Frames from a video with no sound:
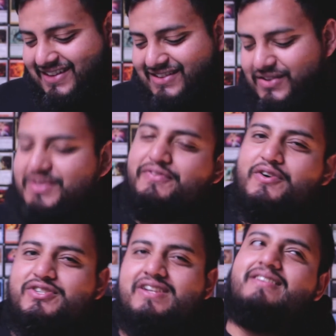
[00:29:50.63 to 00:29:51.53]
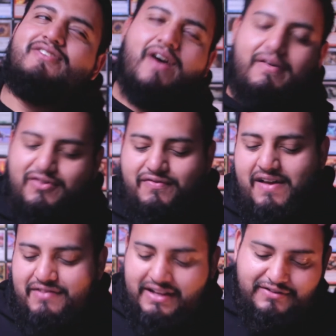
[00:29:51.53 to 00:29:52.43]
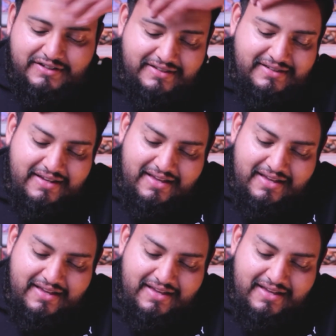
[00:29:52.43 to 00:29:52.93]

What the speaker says: So devotion. So after 5 levels,